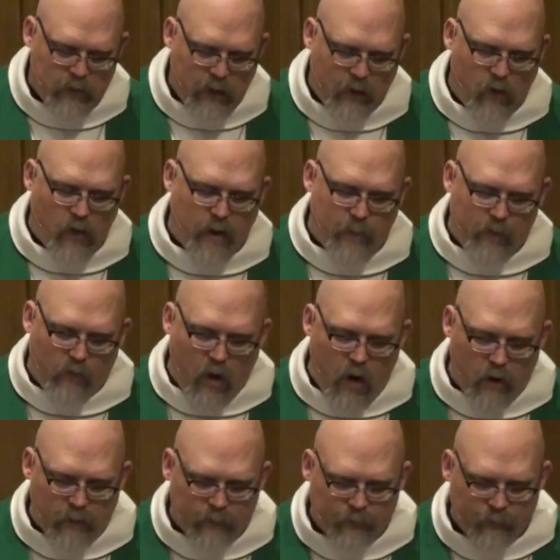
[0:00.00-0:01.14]
Now, don't get me
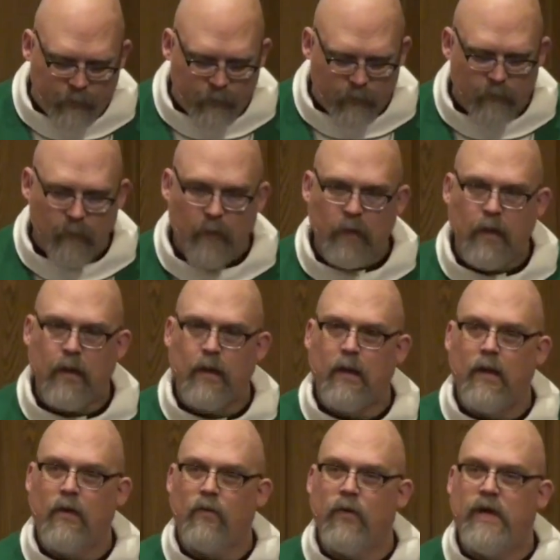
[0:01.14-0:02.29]
wrong.
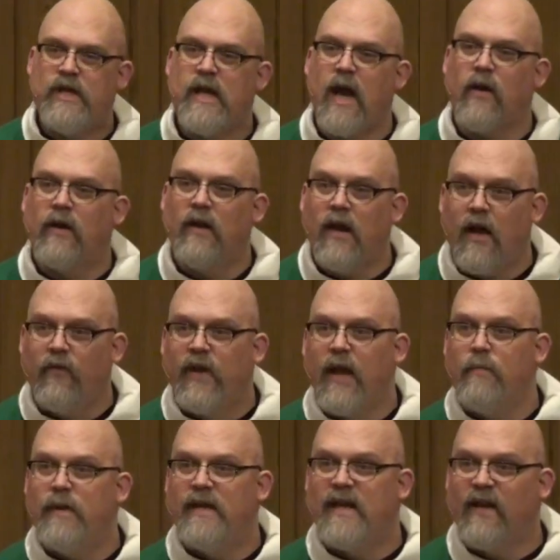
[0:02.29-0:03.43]
Reaching out in love
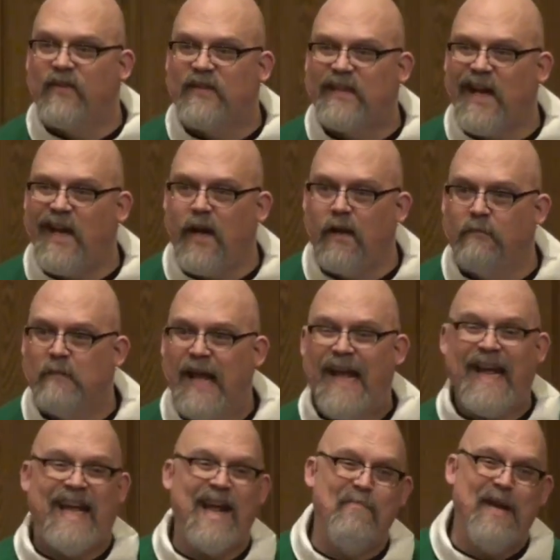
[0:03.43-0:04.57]
can be devastating.
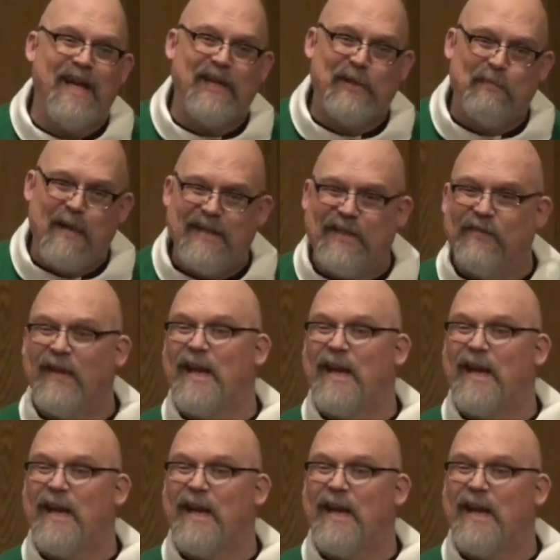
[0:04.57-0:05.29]
It can be expensive.